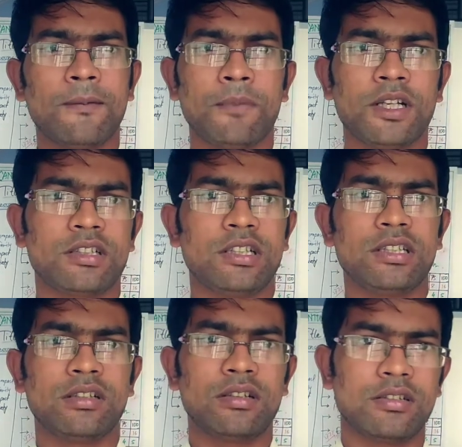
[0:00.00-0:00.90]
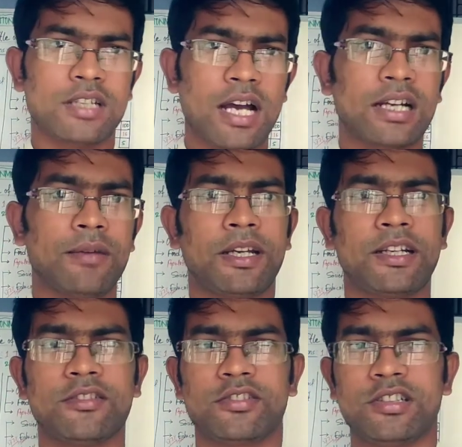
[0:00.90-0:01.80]
But in the Dhaka
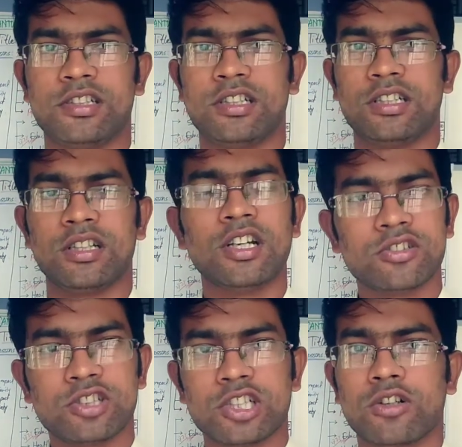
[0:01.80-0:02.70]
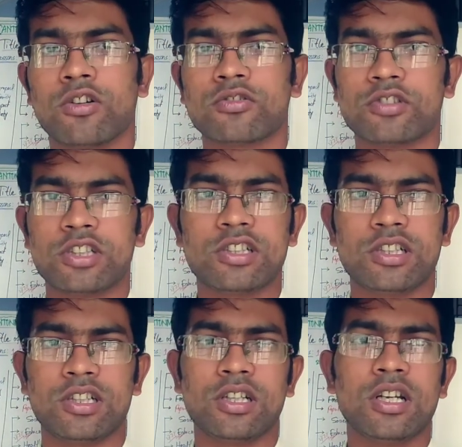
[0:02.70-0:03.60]
mega city, Chittagong
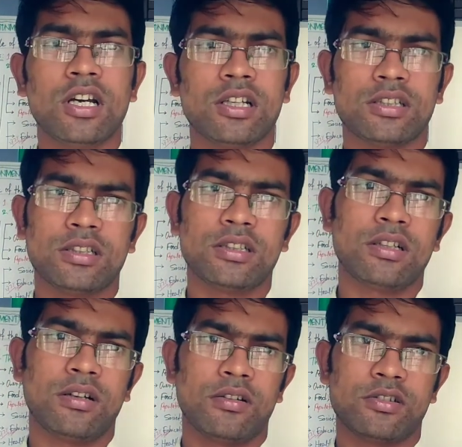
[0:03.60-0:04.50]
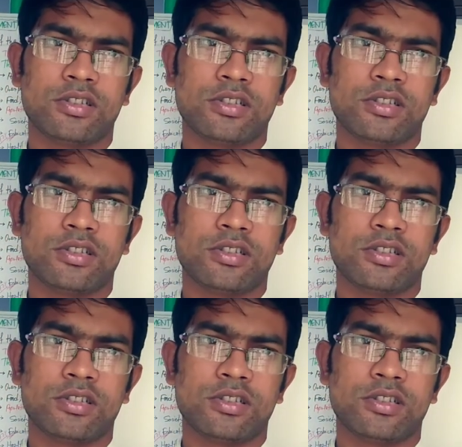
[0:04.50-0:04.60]
city, the